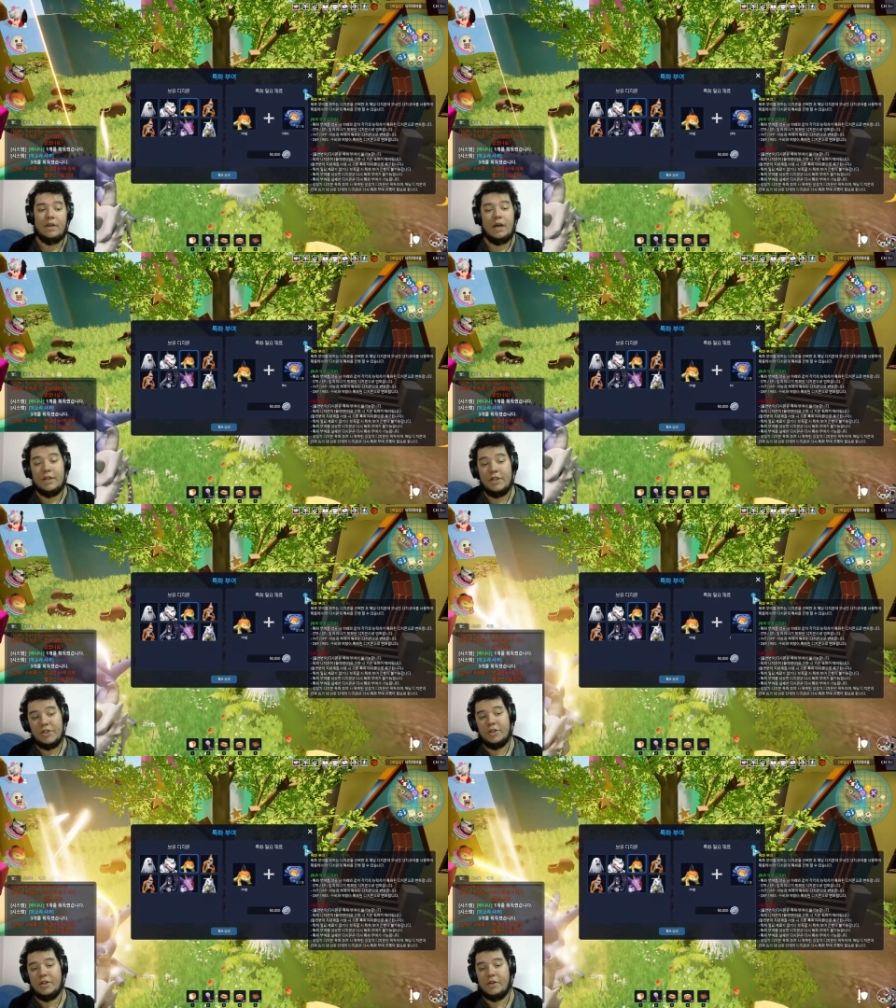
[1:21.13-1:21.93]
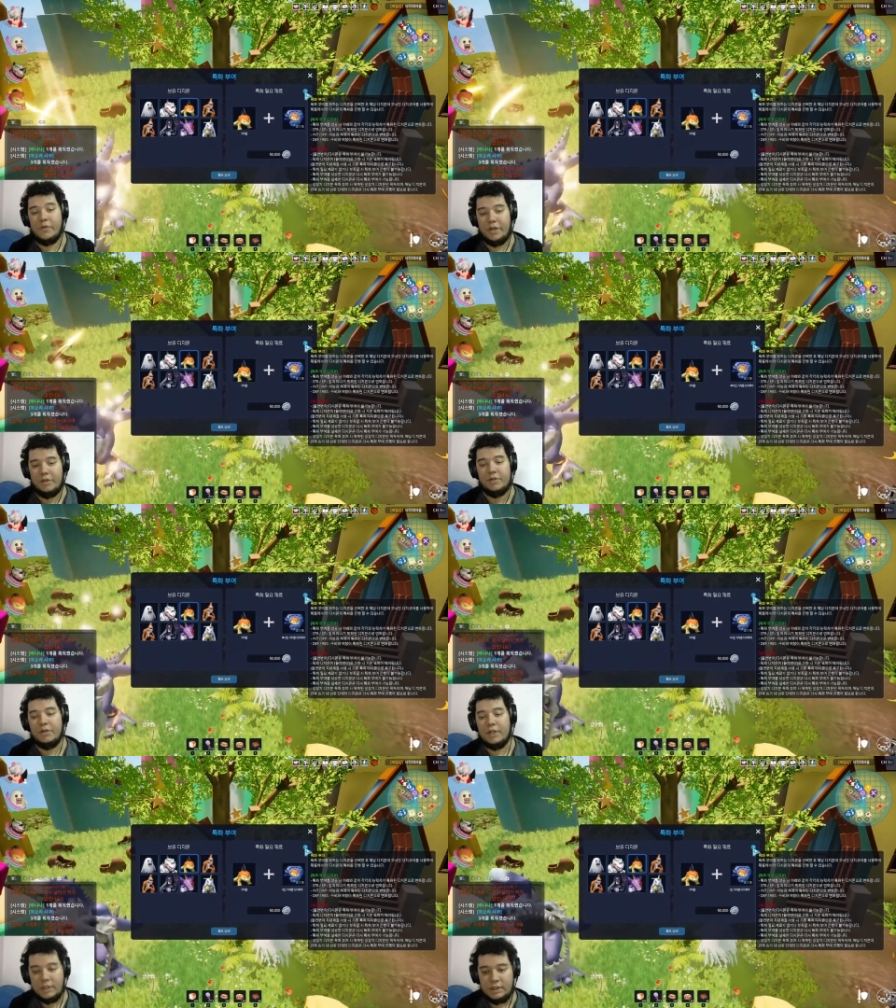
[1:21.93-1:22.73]
additionally, when you
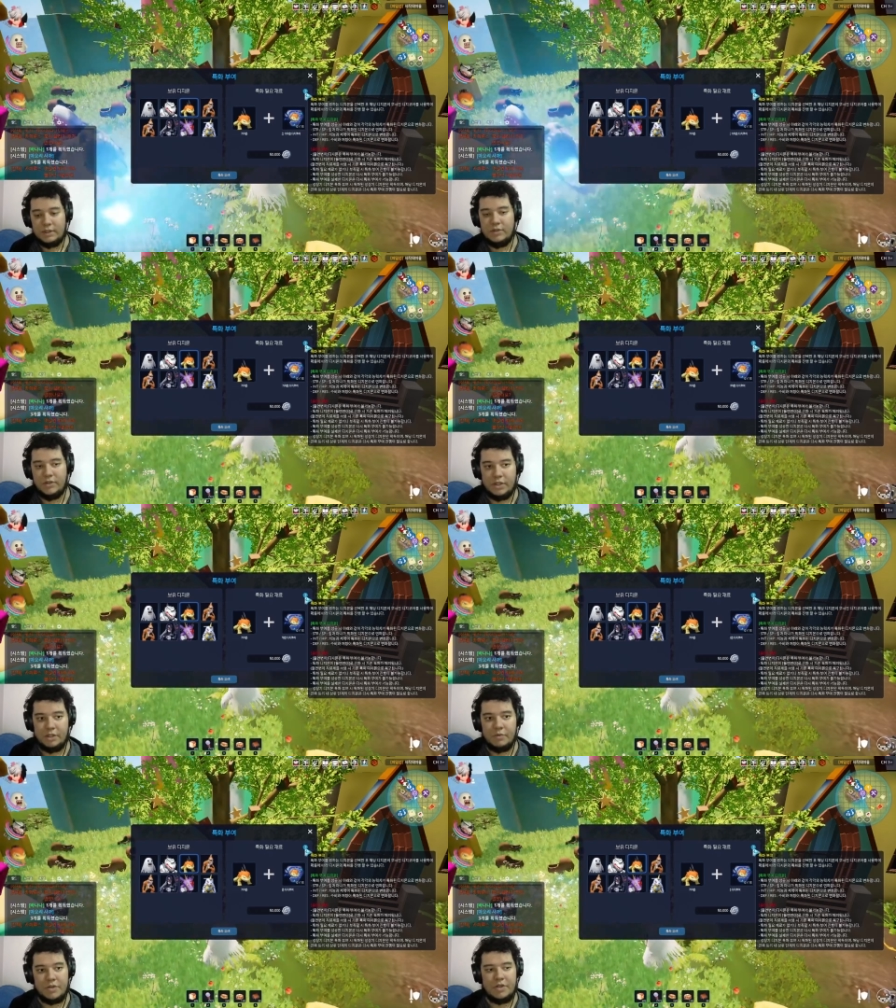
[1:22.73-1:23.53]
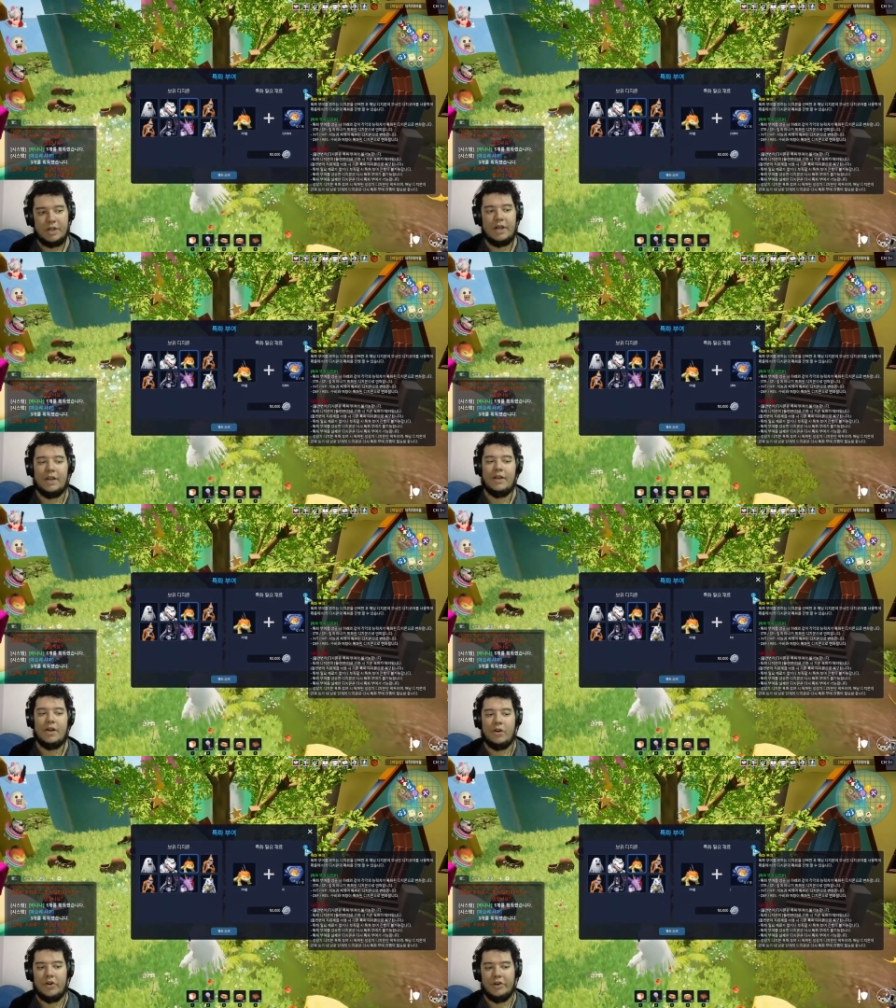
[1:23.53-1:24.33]
do this, your Digimon is going to get an
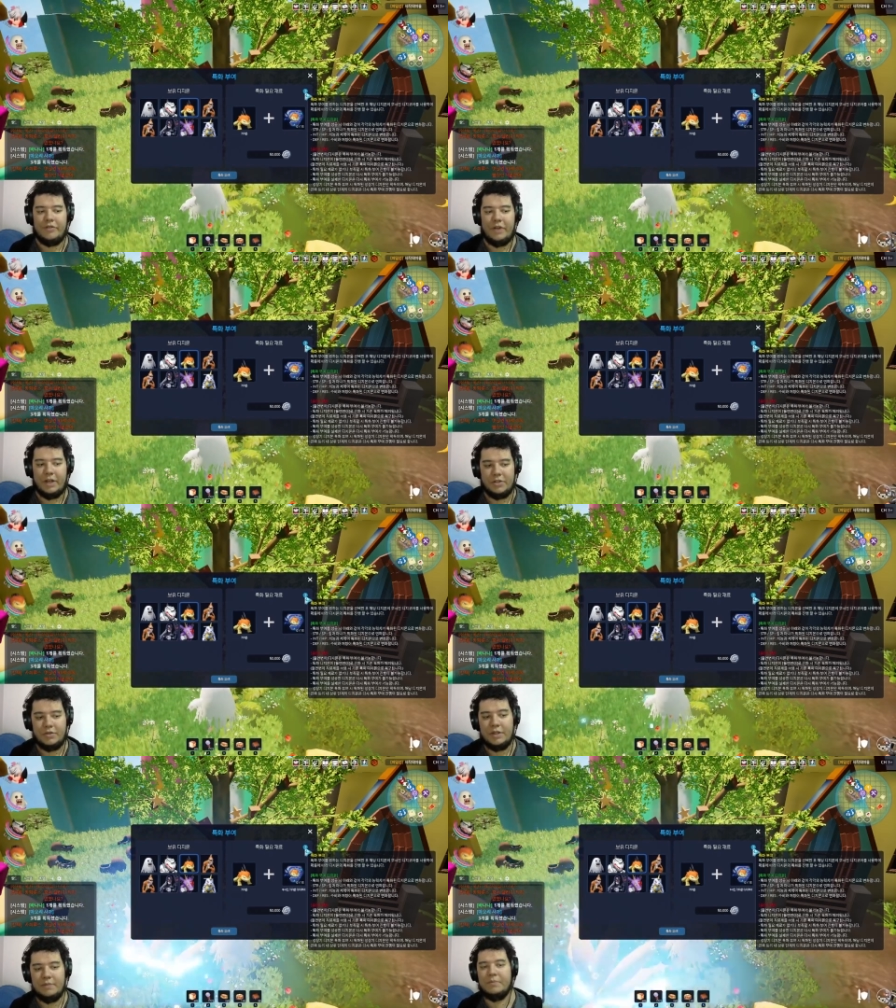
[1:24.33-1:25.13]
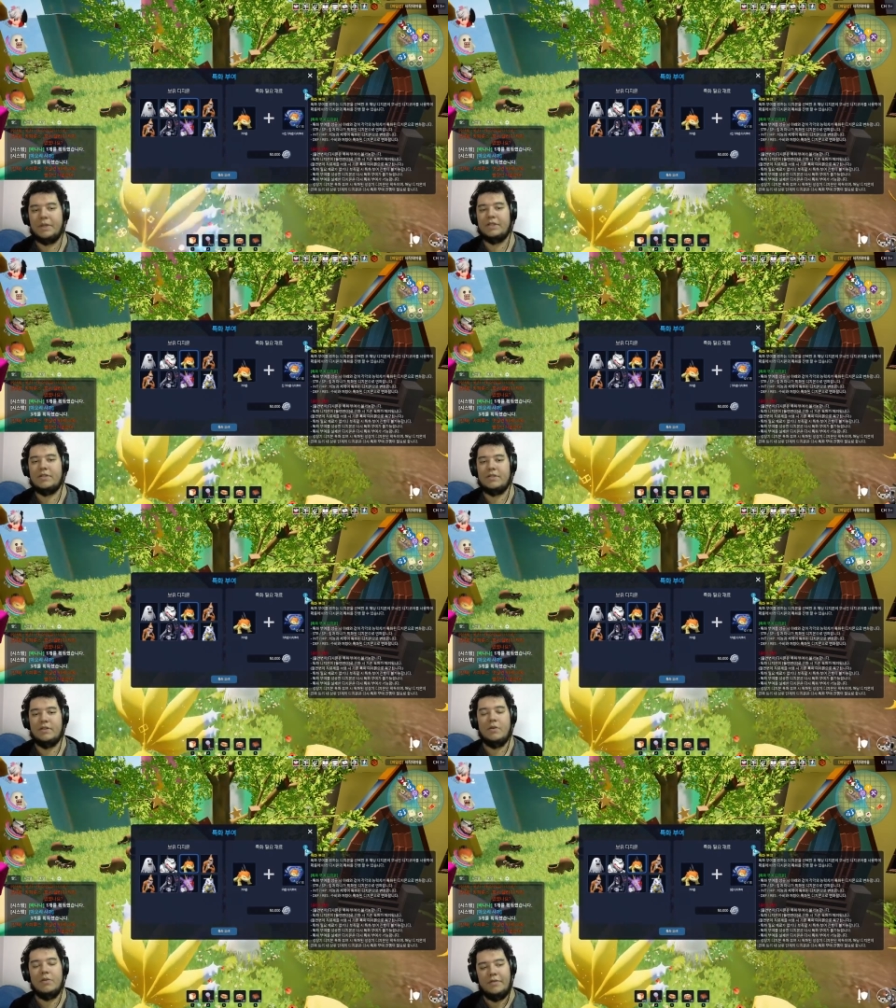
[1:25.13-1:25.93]
aura effect to it, but
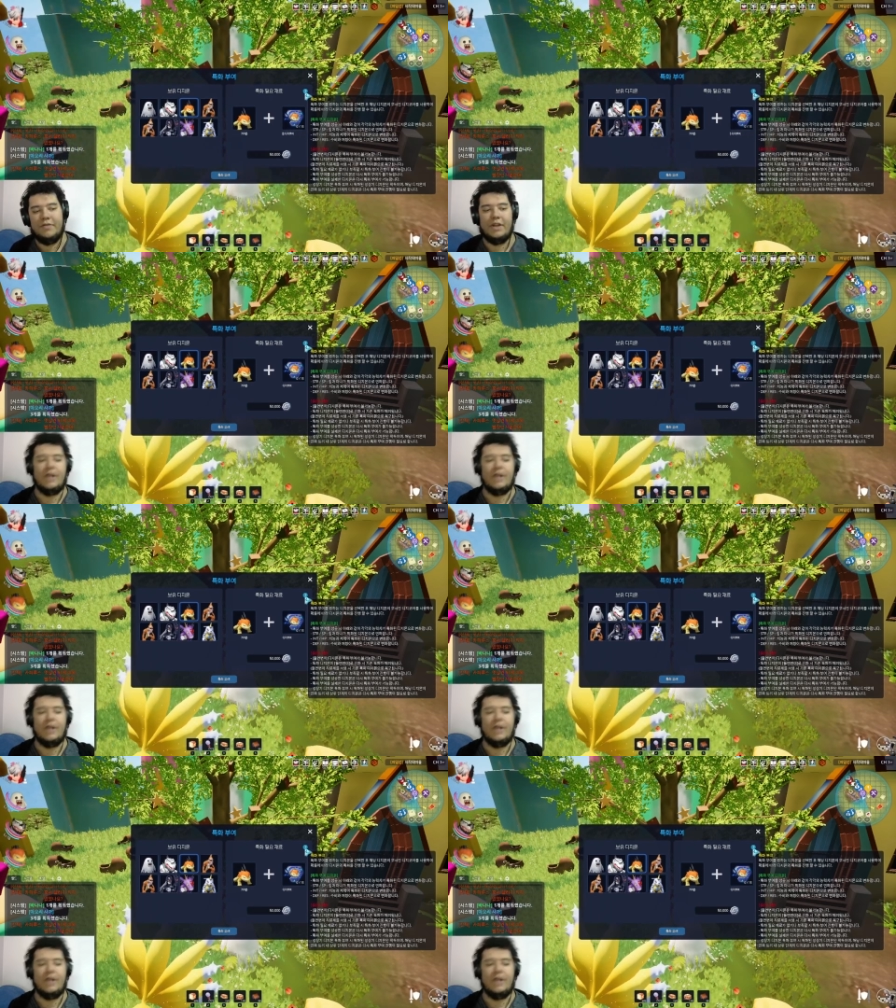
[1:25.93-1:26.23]
it's only for that